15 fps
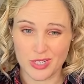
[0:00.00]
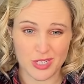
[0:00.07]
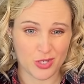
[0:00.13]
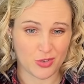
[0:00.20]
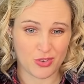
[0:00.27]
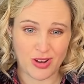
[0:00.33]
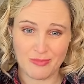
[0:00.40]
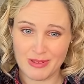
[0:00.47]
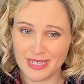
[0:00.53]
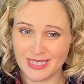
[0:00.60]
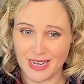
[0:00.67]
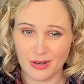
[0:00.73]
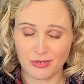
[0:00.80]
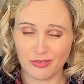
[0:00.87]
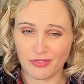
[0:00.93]
to trim it
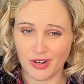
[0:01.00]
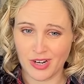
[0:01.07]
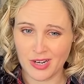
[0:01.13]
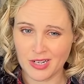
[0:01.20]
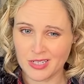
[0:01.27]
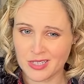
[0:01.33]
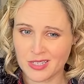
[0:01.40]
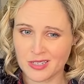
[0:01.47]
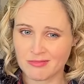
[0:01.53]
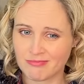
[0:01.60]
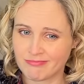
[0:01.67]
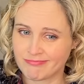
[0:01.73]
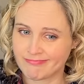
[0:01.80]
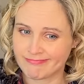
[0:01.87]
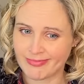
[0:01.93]
down first
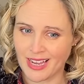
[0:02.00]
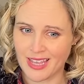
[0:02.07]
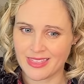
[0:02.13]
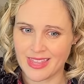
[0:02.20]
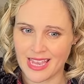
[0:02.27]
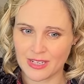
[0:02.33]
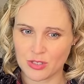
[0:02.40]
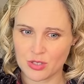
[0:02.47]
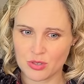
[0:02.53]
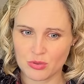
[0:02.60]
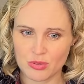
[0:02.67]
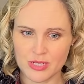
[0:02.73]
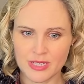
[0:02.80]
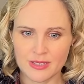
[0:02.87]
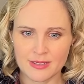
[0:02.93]
and then
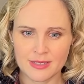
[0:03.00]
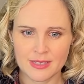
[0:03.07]
sew it,